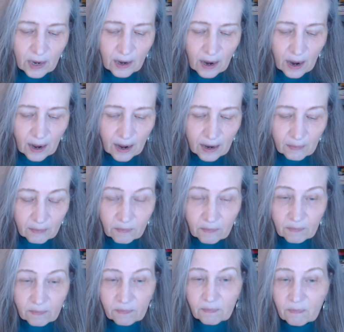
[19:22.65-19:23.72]

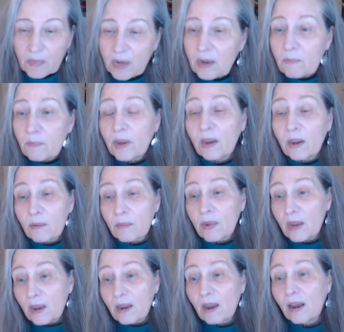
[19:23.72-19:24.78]
And me being
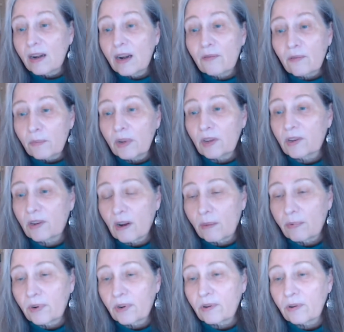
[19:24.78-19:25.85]
me, I never miss an
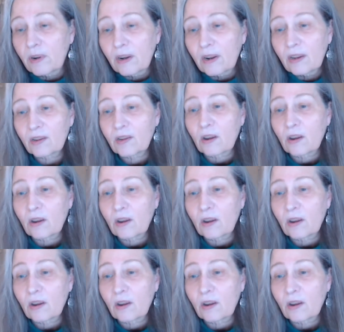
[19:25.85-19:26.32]
opportunity.